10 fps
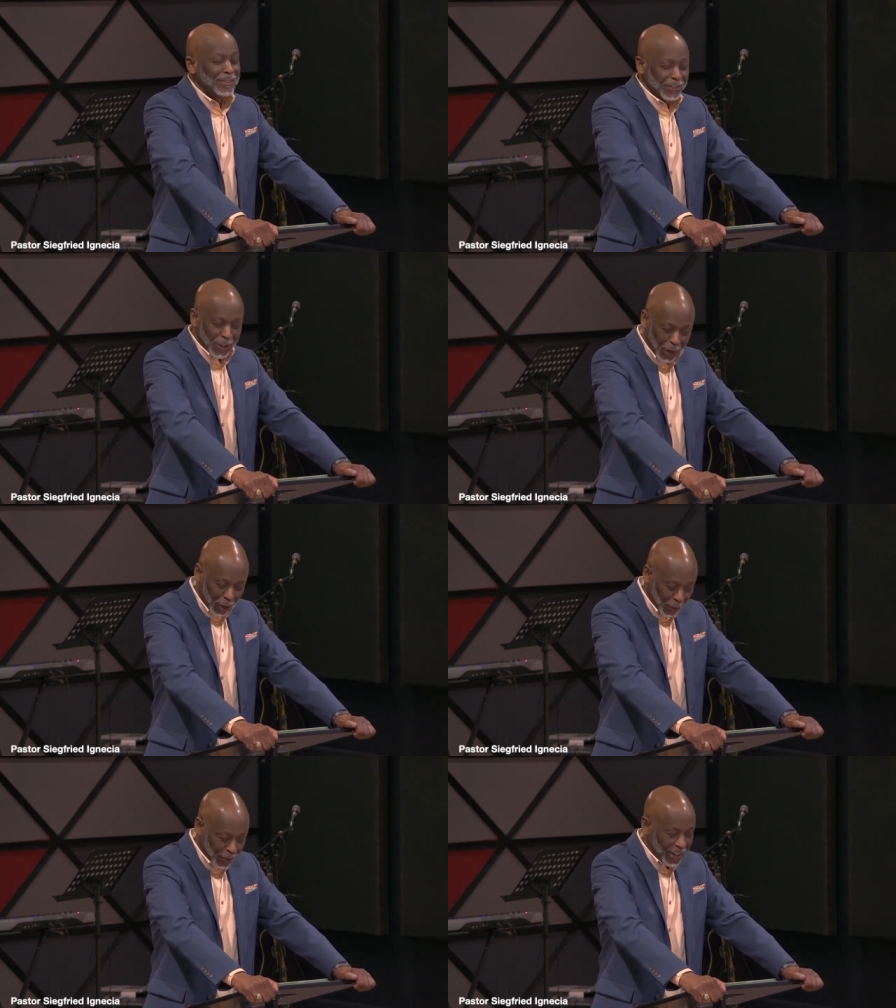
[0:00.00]

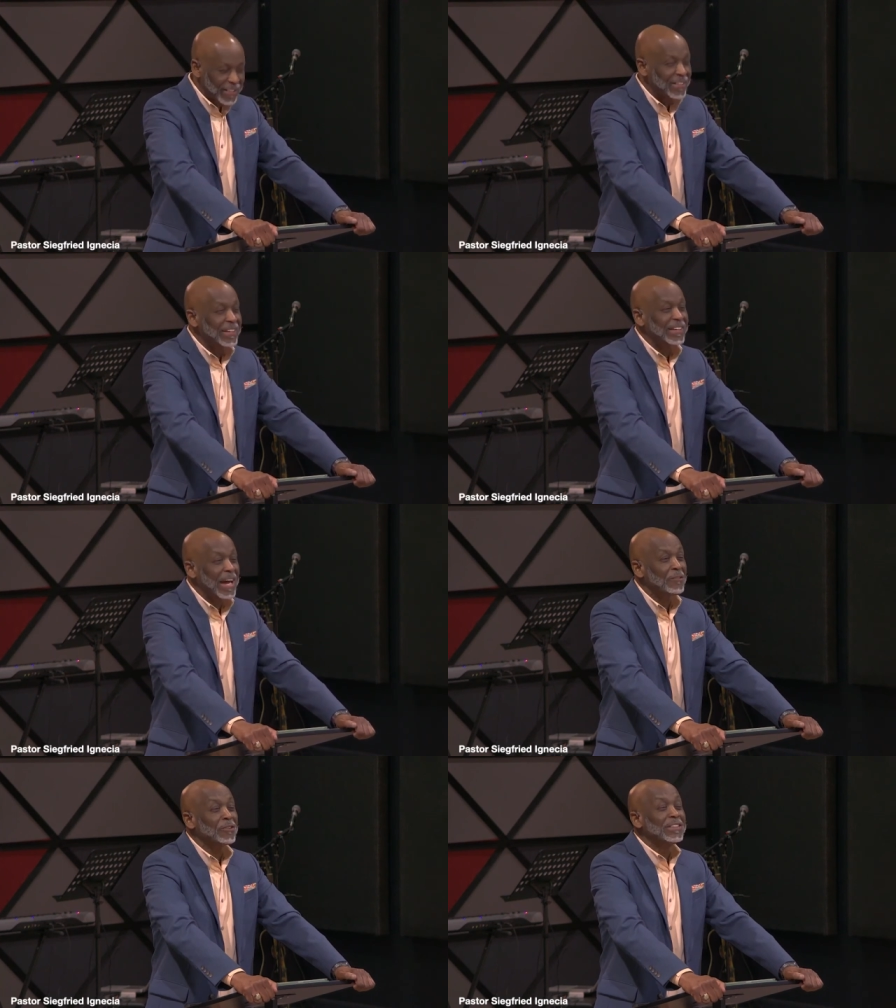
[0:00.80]
No, it's
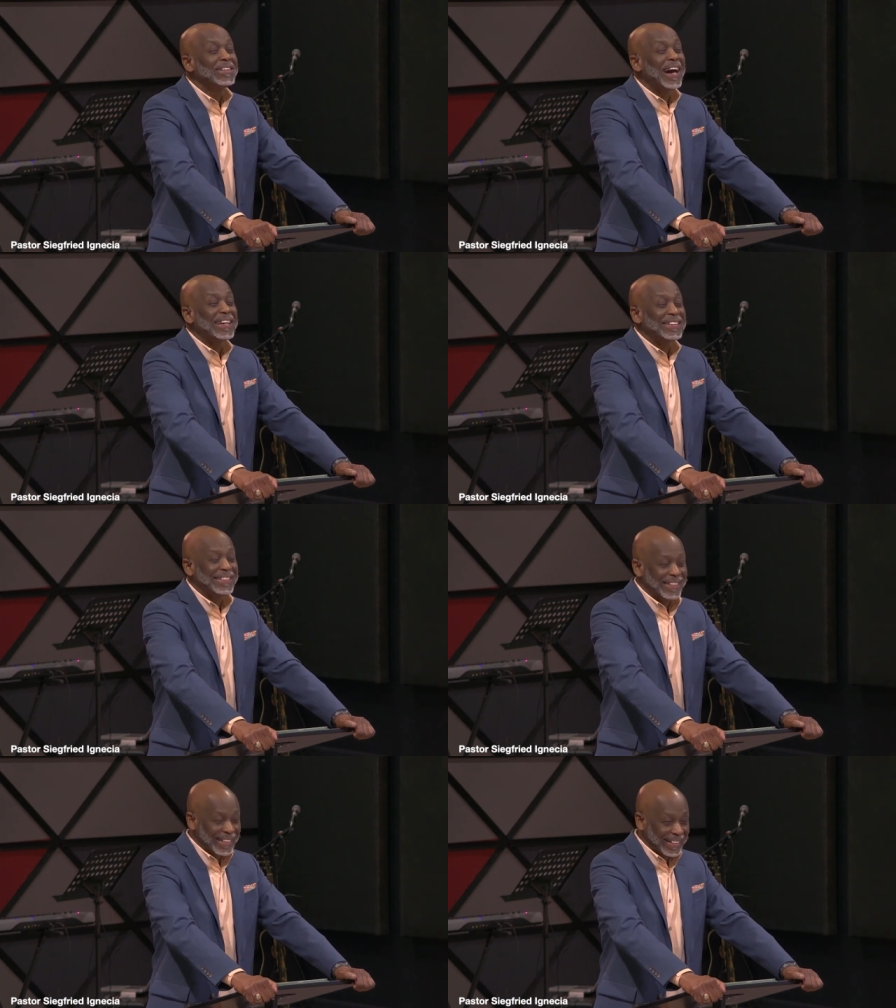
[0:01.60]

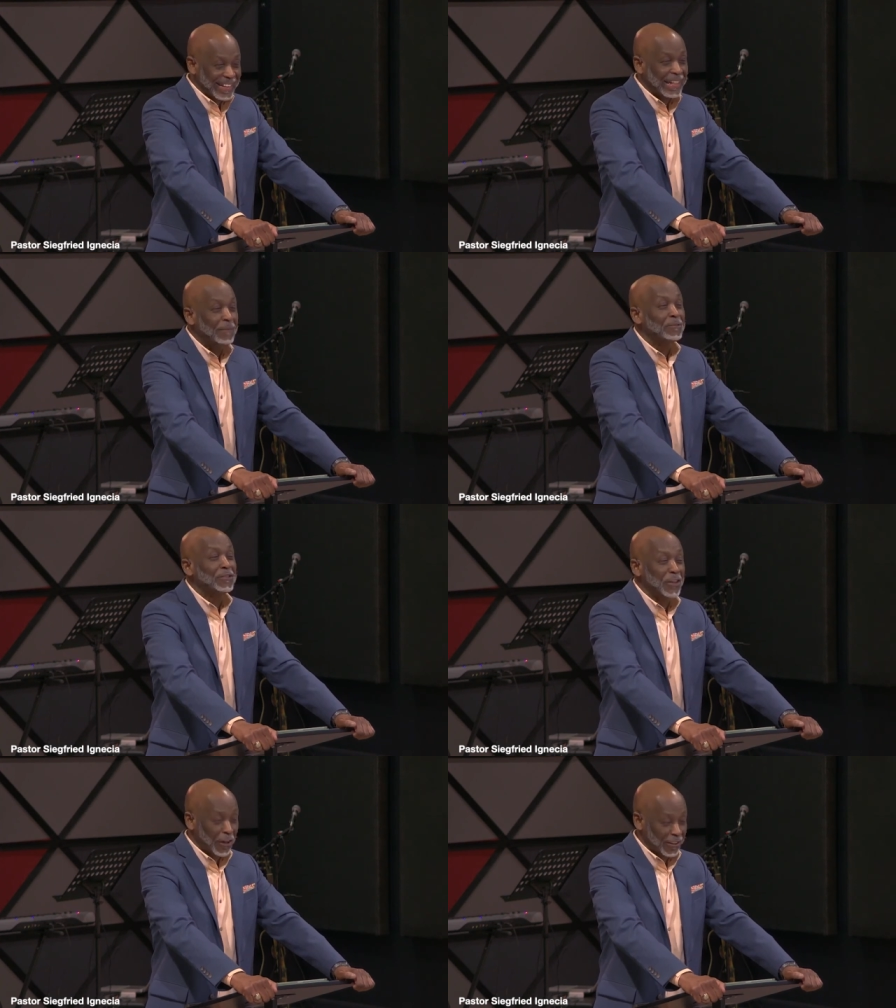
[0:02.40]
11:19 and
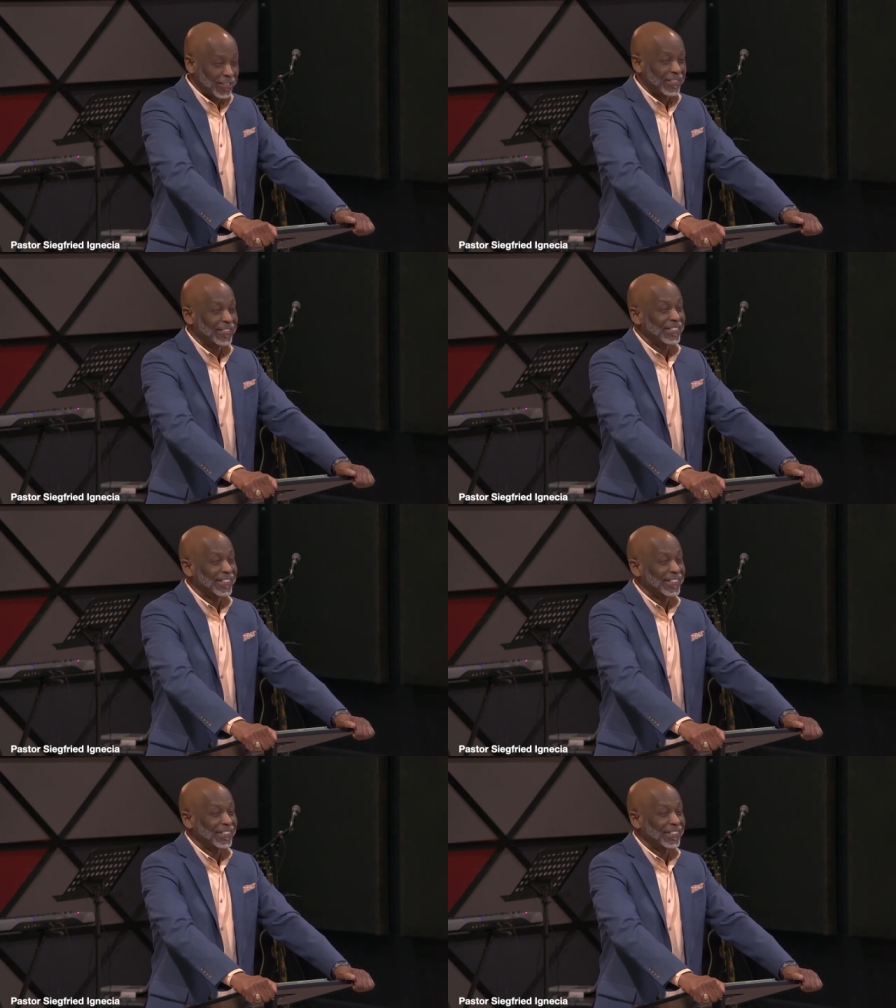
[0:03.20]
I'm done.